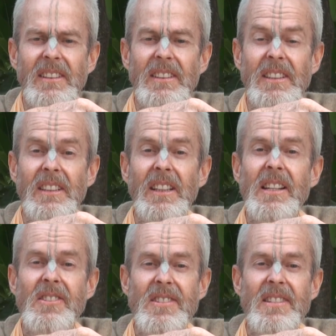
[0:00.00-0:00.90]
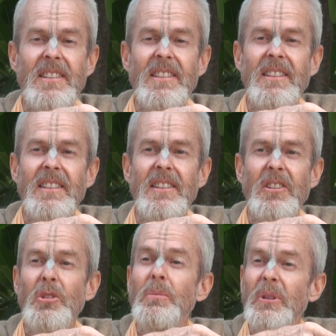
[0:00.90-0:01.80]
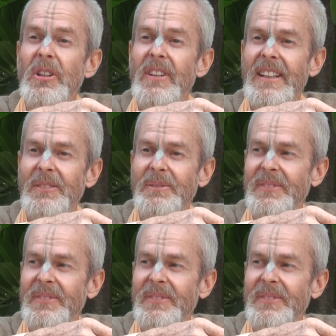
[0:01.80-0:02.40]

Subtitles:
He said, yes, you burned them.